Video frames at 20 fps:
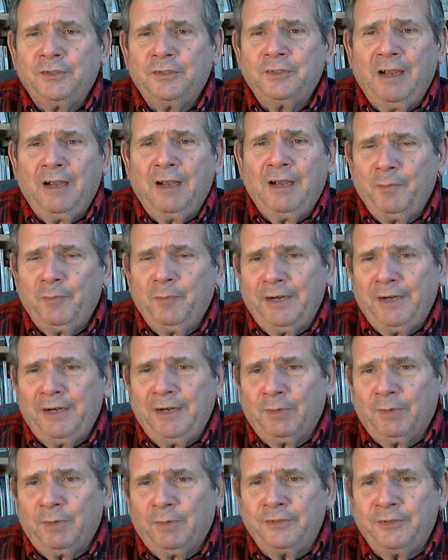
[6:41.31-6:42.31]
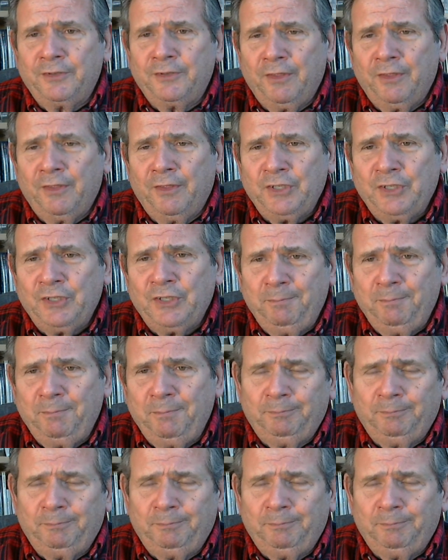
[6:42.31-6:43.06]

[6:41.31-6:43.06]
government and religion are the same.